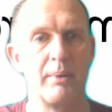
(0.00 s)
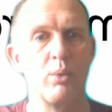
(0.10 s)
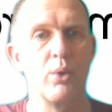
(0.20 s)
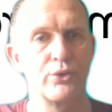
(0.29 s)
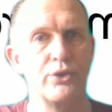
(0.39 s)

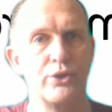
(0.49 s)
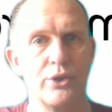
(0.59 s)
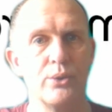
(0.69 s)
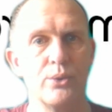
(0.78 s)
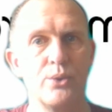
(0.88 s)
want to
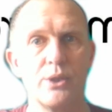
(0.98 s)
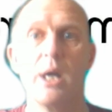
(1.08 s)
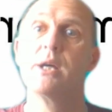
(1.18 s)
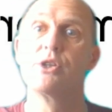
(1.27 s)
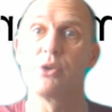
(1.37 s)
use,
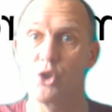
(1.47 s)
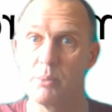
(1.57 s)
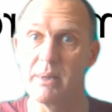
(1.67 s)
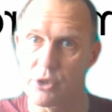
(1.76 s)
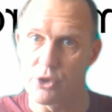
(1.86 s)
so it should
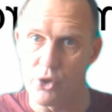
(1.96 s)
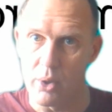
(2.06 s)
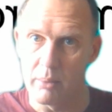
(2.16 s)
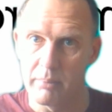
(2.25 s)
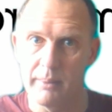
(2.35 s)
be at the top.